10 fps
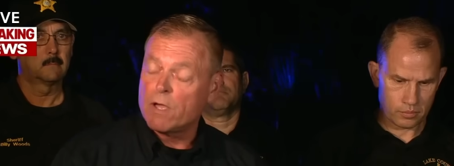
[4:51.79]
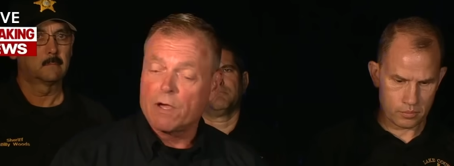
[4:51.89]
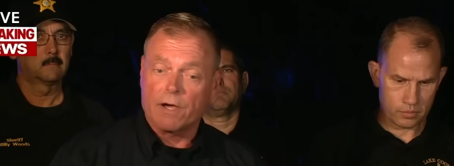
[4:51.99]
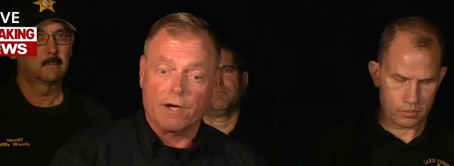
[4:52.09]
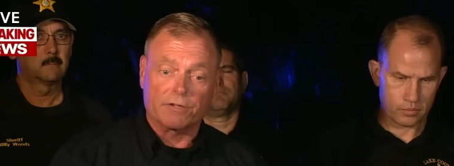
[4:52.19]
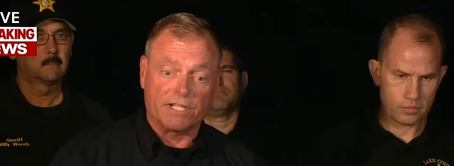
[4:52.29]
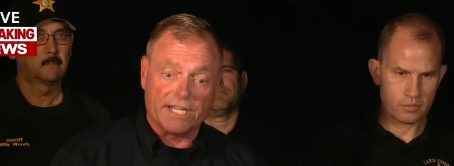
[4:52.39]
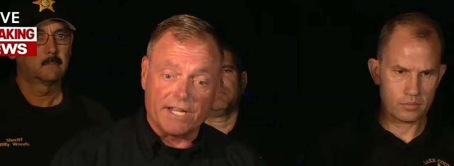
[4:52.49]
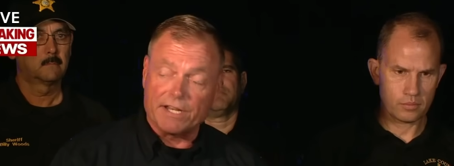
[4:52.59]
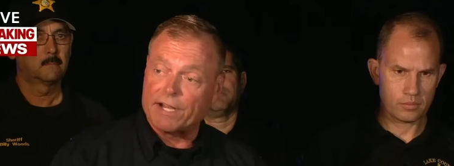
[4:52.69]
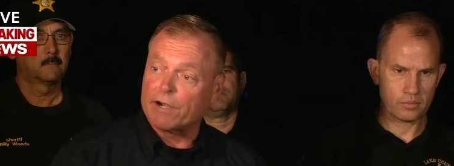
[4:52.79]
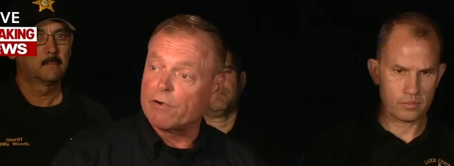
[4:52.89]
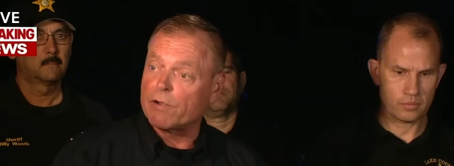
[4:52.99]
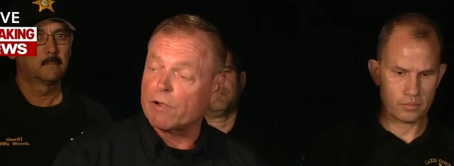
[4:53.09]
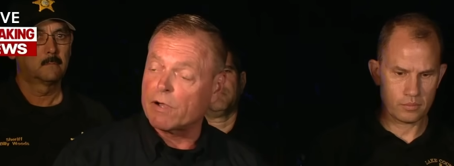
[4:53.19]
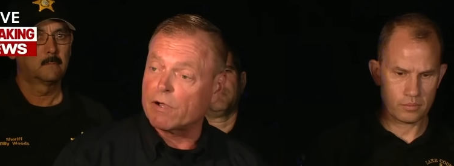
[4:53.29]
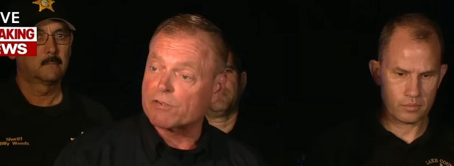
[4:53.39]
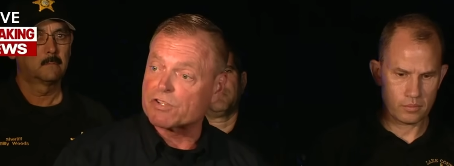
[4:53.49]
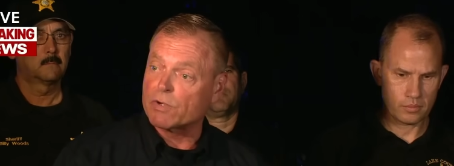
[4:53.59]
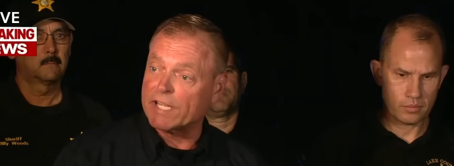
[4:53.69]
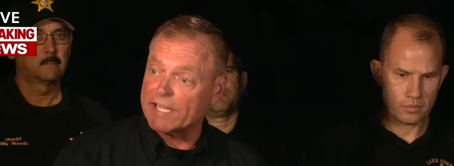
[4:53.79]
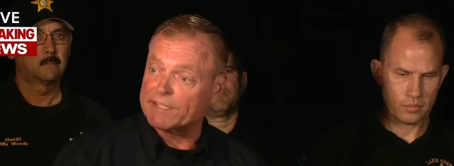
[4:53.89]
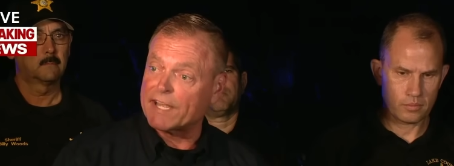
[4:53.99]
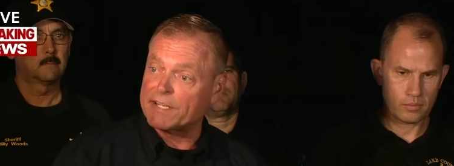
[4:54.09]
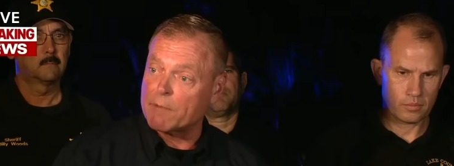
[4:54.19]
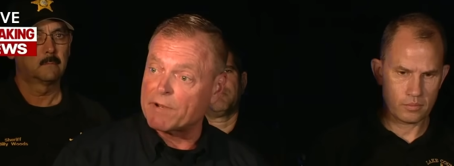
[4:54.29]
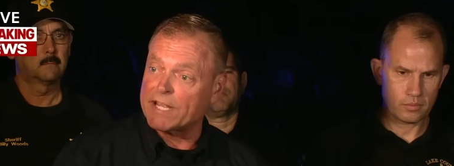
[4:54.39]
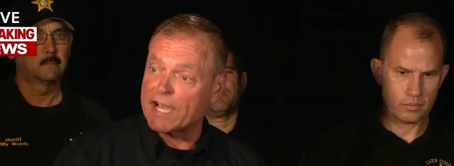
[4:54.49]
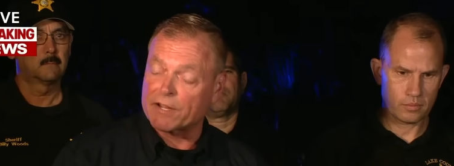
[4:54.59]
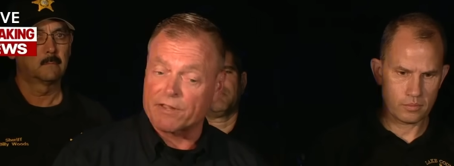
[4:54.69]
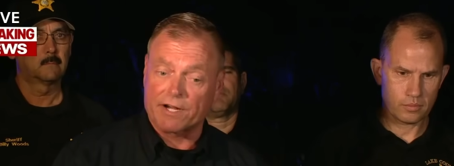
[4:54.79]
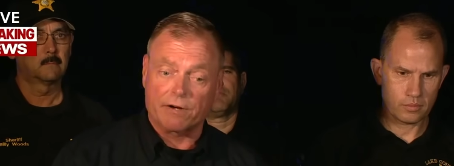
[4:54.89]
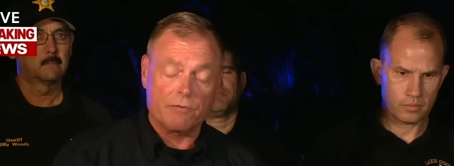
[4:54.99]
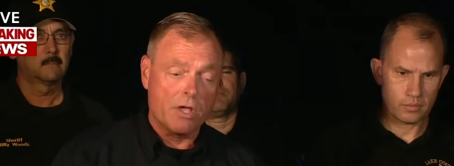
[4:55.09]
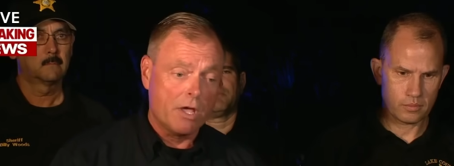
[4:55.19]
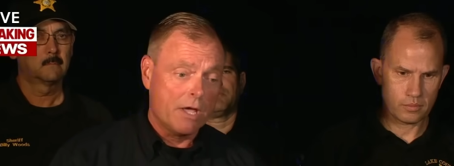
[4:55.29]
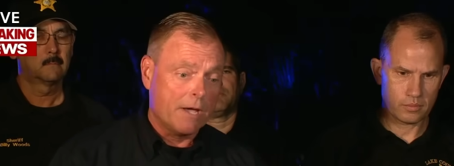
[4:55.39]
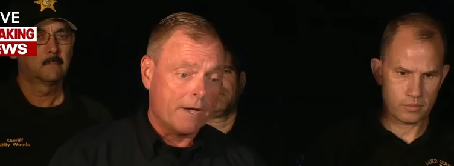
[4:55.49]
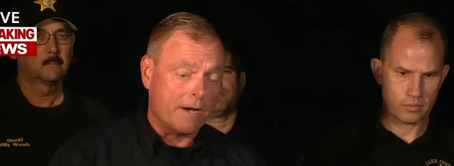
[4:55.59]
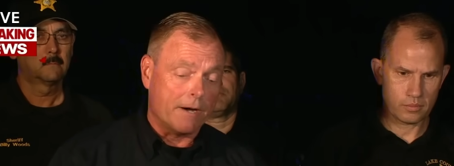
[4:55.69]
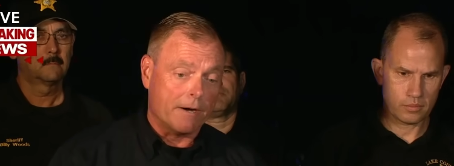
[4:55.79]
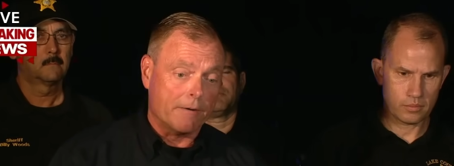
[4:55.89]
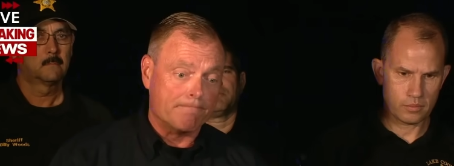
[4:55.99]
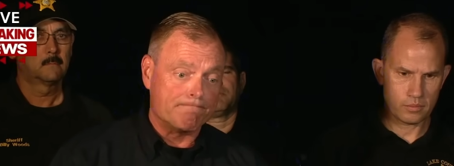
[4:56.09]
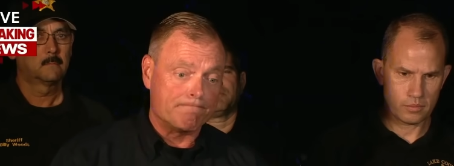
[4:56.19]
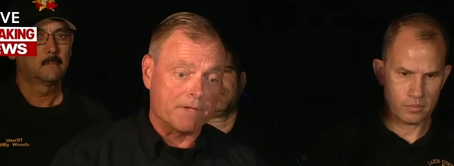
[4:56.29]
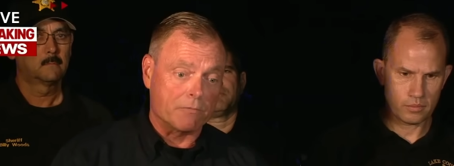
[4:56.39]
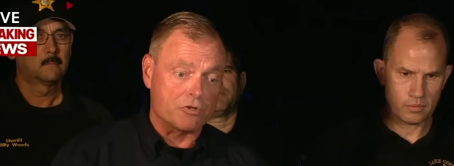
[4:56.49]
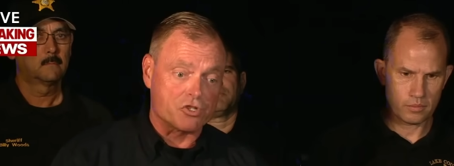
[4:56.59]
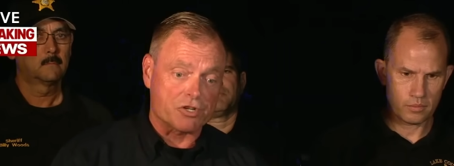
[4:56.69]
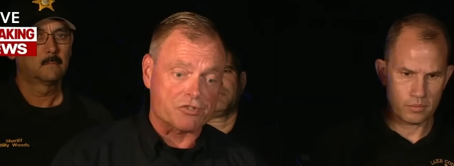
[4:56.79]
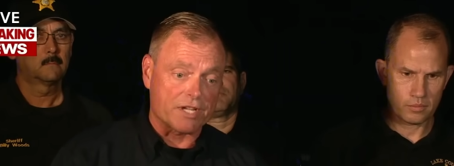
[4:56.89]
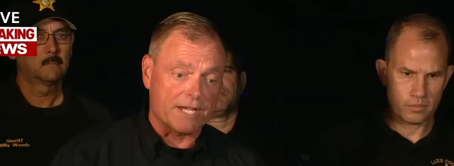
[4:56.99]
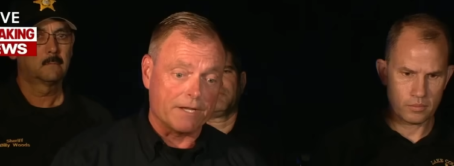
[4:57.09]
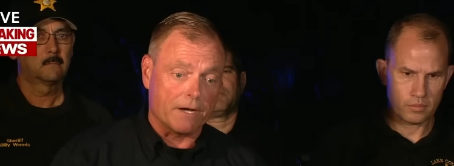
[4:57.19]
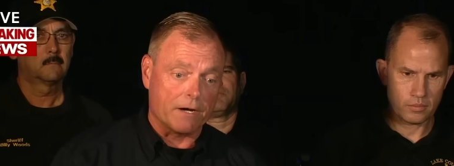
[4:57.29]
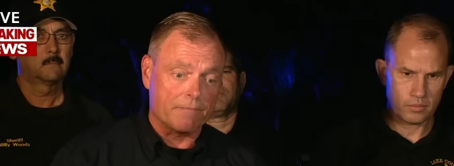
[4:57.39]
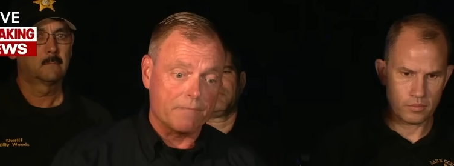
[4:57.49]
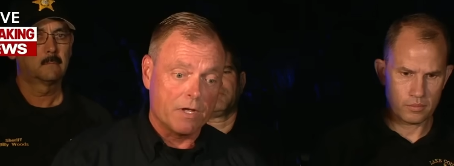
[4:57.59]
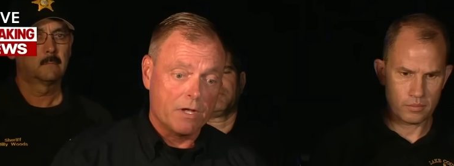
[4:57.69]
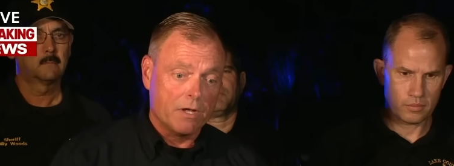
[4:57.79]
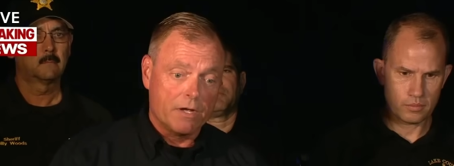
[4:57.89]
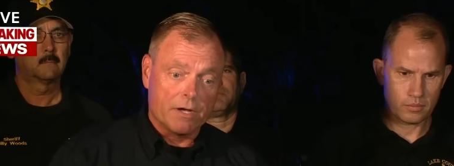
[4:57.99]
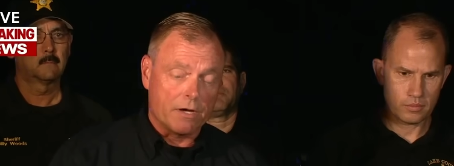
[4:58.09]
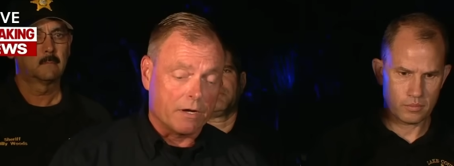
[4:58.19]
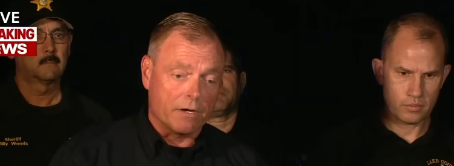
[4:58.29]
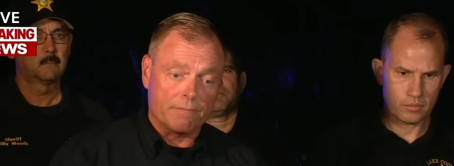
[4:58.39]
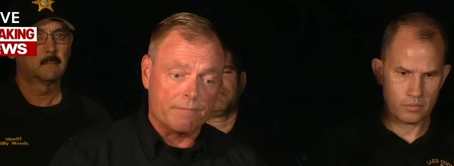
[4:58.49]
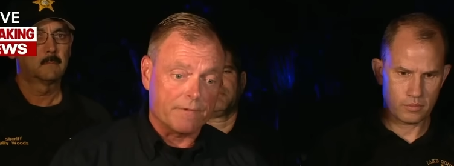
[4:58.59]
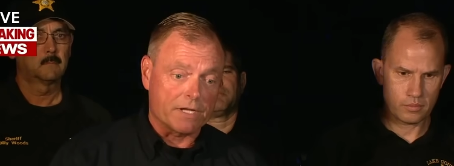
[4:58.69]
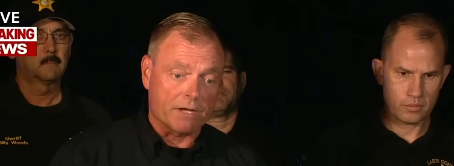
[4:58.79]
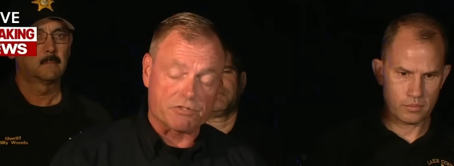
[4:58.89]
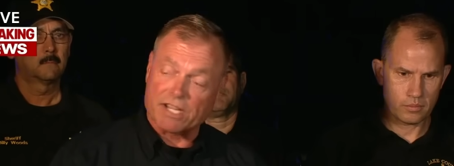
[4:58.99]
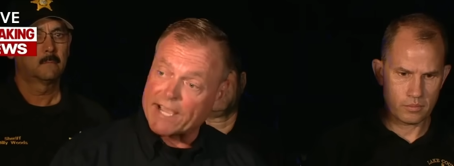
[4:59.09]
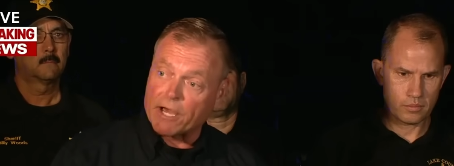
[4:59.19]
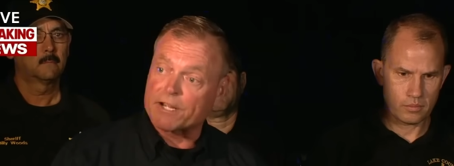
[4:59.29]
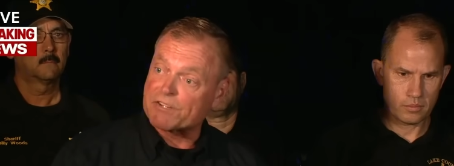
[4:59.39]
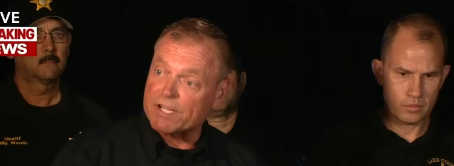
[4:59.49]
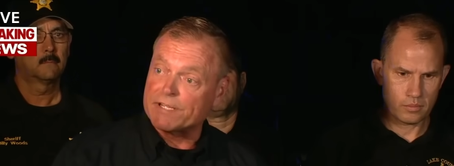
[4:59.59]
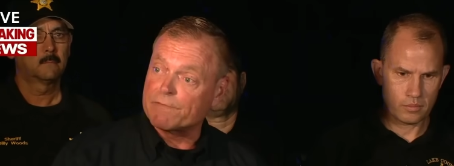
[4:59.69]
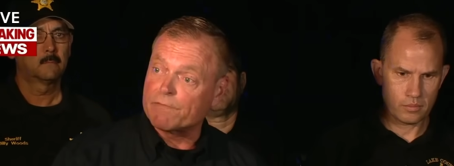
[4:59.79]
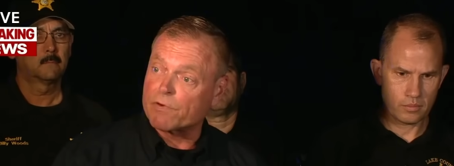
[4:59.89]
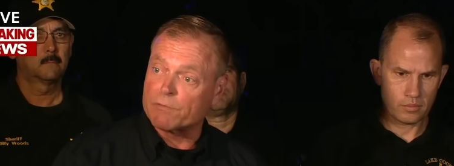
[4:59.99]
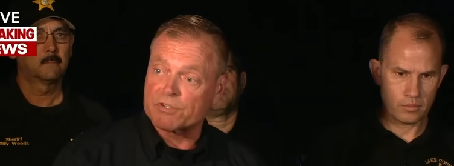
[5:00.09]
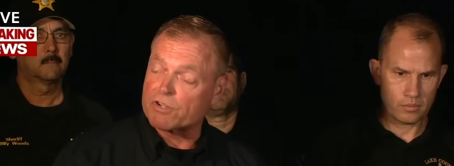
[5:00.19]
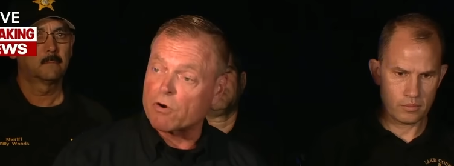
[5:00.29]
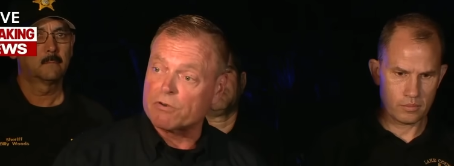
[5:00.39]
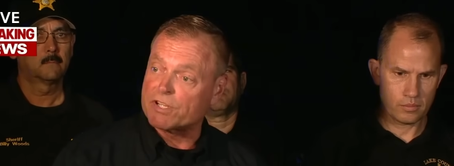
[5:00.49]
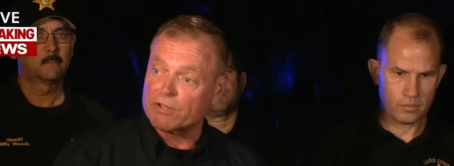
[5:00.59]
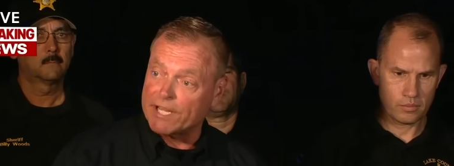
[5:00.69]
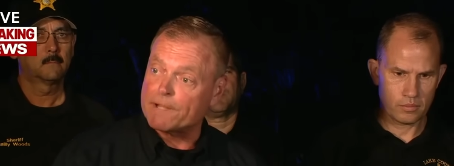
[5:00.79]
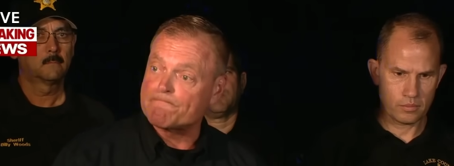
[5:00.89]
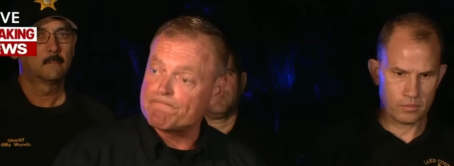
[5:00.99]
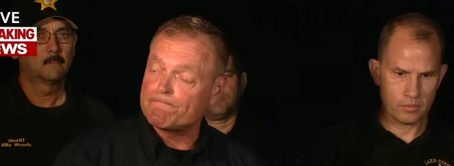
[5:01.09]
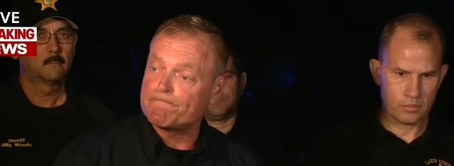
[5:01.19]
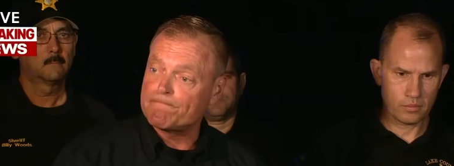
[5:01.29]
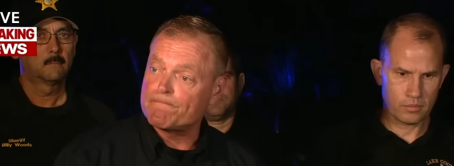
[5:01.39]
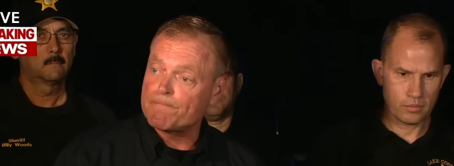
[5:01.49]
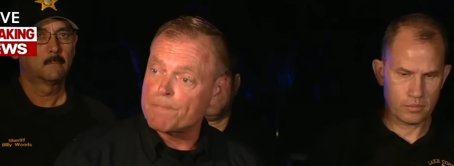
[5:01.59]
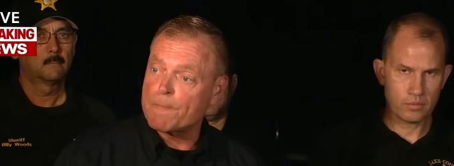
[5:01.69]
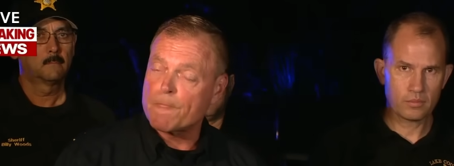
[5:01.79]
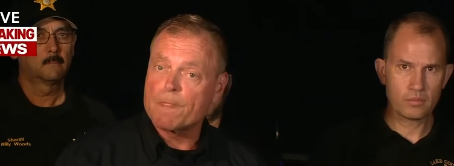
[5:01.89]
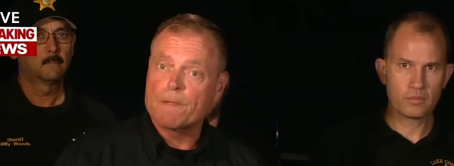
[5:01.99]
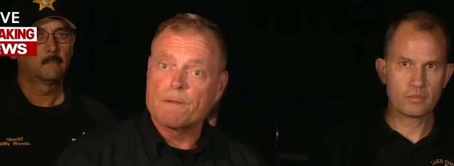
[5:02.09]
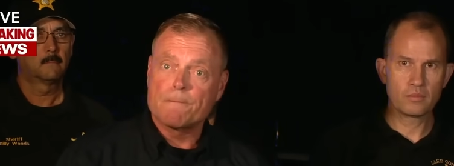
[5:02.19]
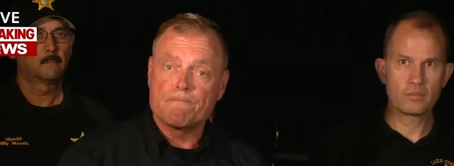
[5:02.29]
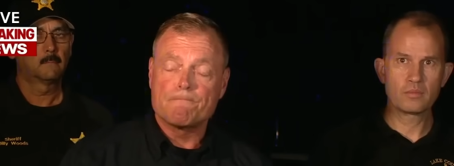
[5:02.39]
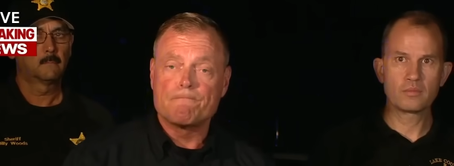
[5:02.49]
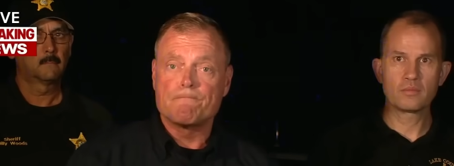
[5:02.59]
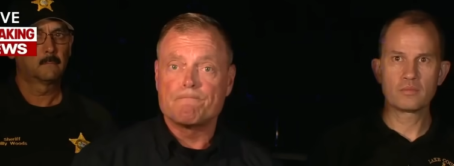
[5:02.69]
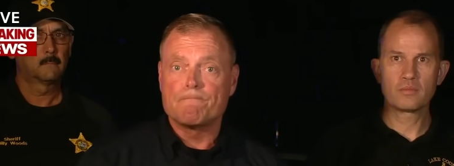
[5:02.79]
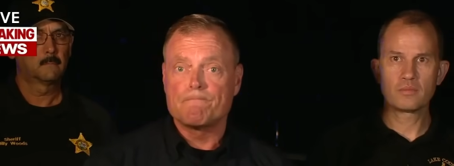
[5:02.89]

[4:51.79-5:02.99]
Speaker 1: Uh, to get in there uh, so we could get that deputy out of there. Um, it was just a, uh, uh, it was a chaotic scene from the start until the end. Were the assailants deceased when you